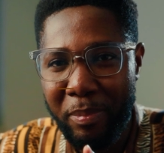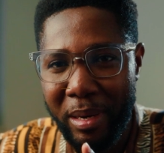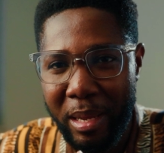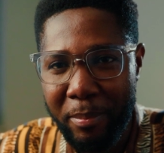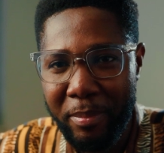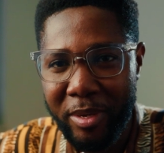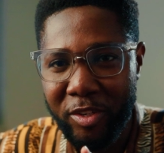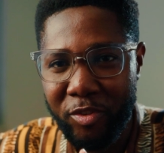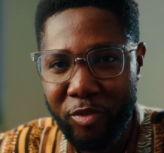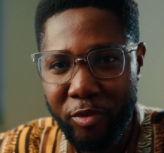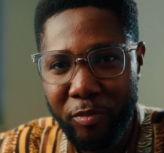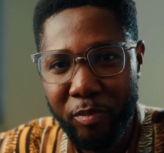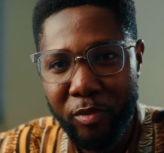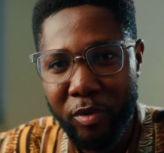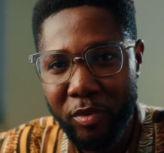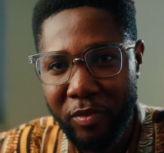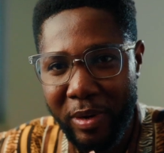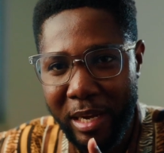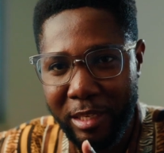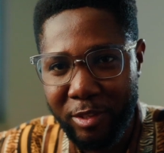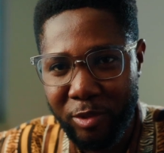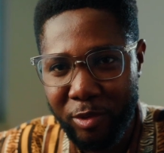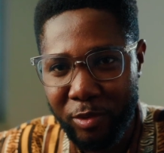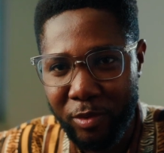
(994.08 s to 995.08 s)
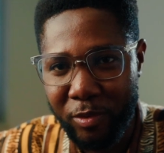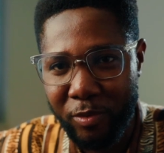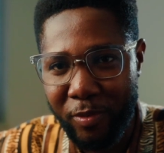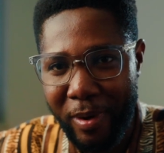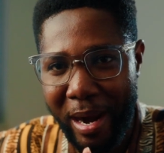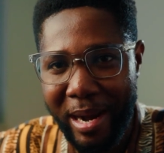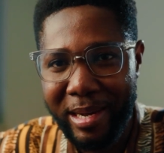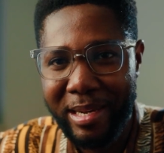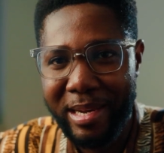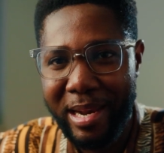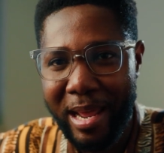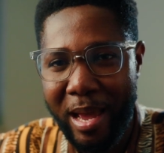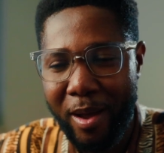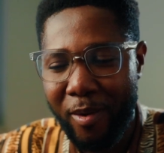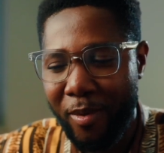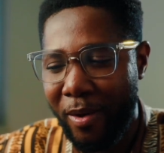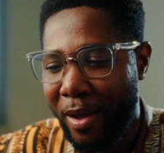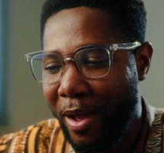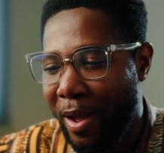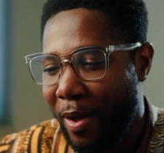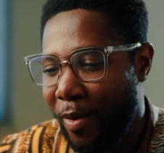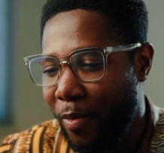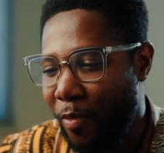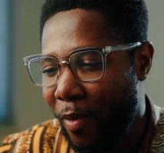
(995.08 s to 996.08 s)
Blemish Removal tool right now.
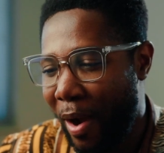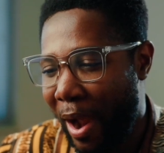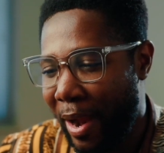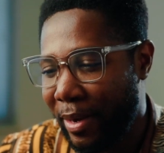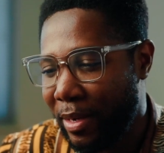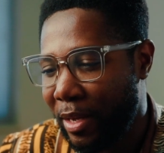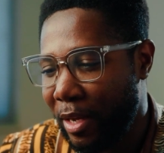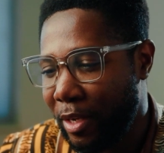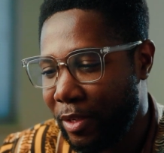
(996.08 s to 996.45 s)
Right,